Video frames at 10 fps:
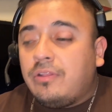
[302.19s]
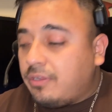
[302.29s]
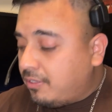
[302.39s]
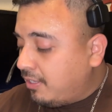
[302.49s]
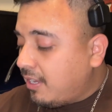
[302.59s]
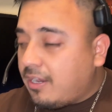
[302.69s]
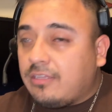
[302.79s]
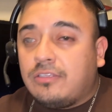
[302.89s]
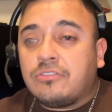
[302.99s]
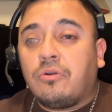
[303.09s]
Luckily, I got
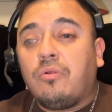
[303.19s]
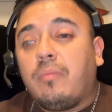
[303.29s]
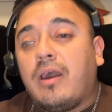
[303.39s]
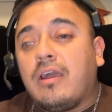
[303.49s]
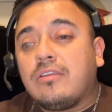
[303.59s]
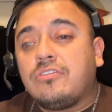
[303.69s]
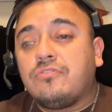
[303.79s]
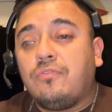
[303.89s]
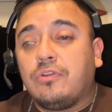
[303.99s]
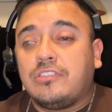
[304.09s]
this whole box
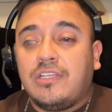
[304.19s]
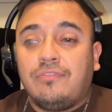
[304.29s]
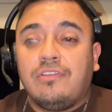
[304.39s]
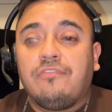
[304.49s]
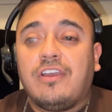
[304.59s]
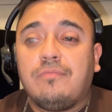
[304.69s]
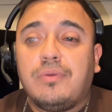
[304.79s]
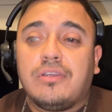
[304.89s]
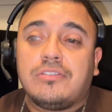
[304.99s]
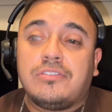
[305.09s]
for 75
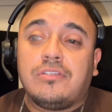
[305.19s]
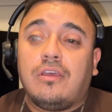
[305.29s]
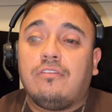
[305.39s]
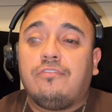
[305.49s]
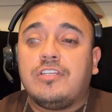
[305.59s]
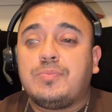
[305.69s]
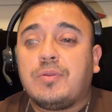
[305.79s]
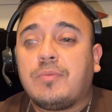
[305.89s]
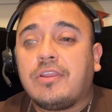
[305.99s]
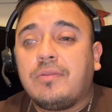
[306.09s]
bucks on Facebook
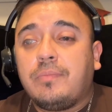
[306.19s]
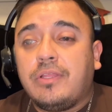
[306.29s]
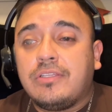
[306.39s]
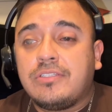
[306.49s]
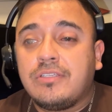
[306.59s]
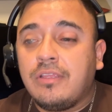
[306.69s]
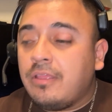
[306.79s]
Marketplace.